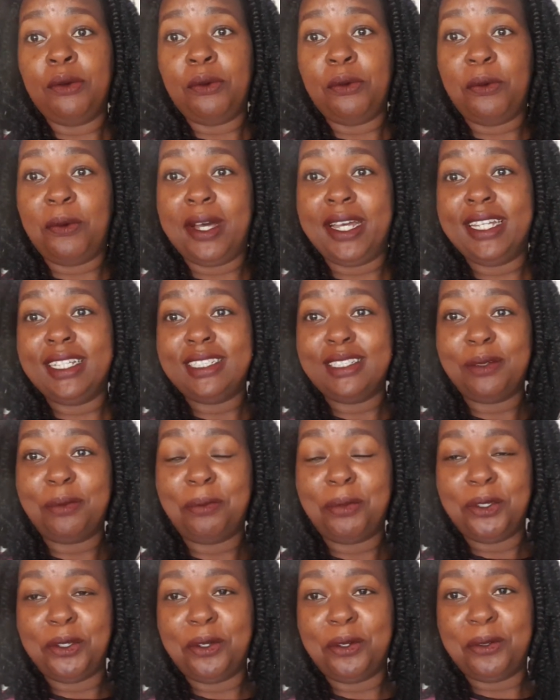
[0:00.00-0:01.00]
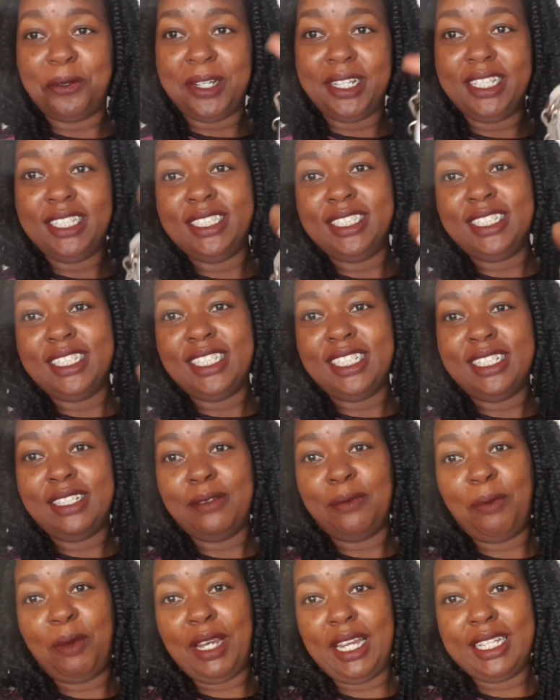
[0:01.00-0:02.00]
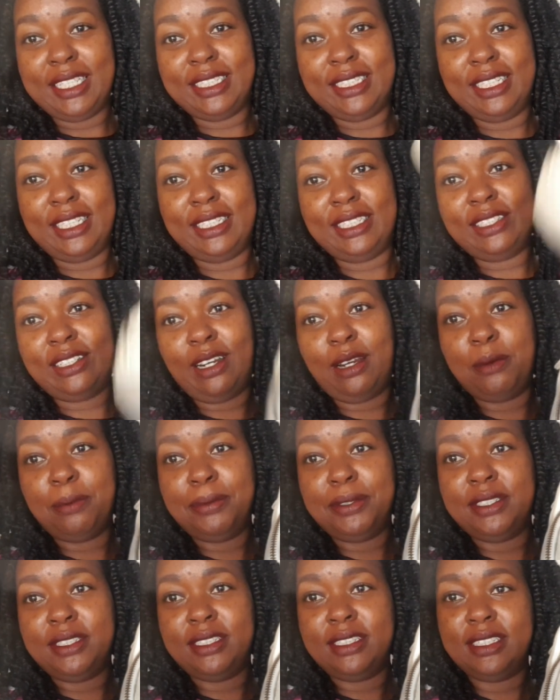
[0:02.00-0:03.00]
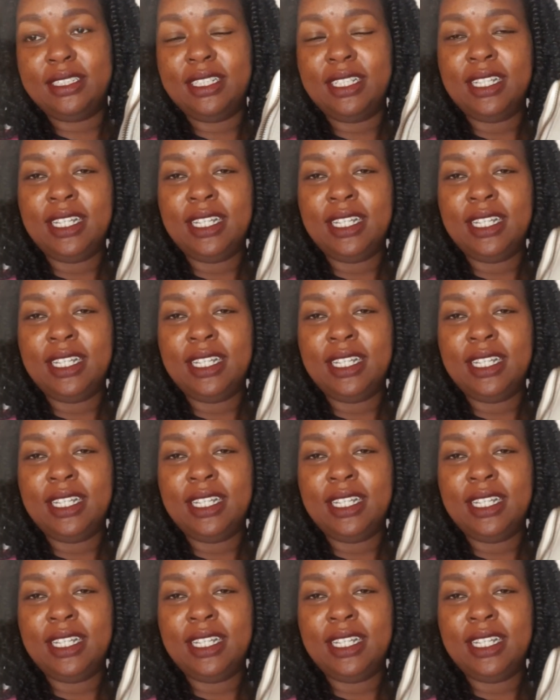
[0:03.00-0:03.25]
white, pure white, plus the straps.